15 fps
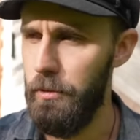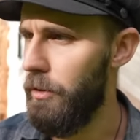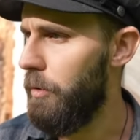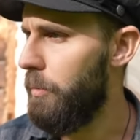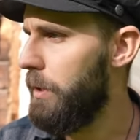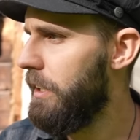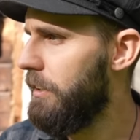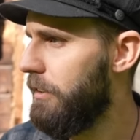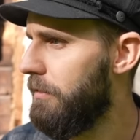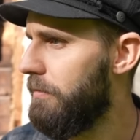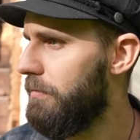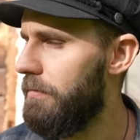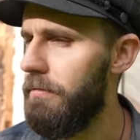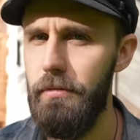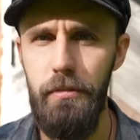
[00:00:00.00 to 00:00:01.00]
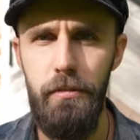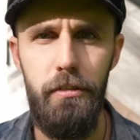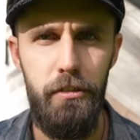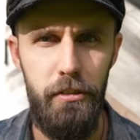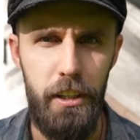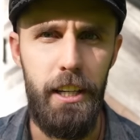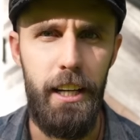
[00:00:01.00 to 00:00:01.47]
so we need to
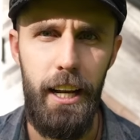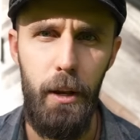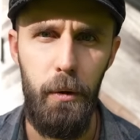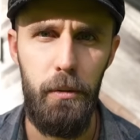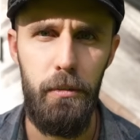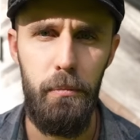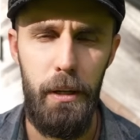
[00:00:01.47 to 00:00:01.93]
figure that out.